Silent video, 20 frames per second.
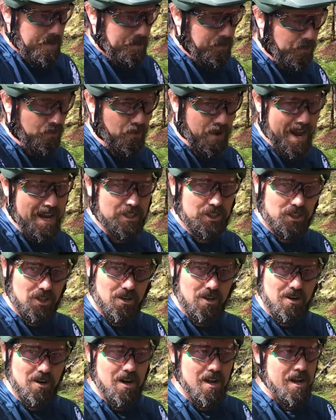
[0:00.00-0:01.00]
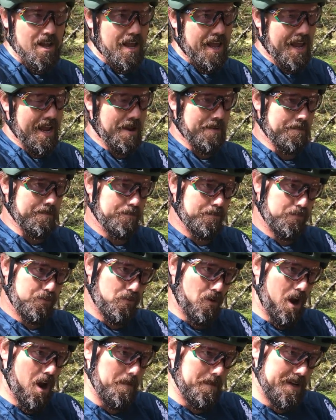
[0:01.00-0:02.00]
pressure and
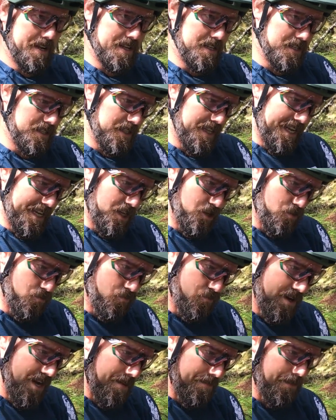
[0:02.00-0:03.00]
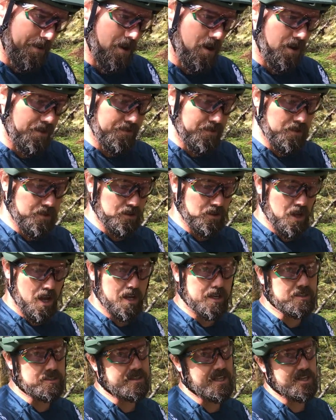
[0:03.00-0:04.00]
prominent like grip on the
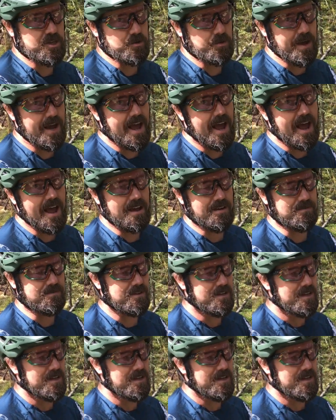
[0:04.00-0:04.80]
lugs that you have.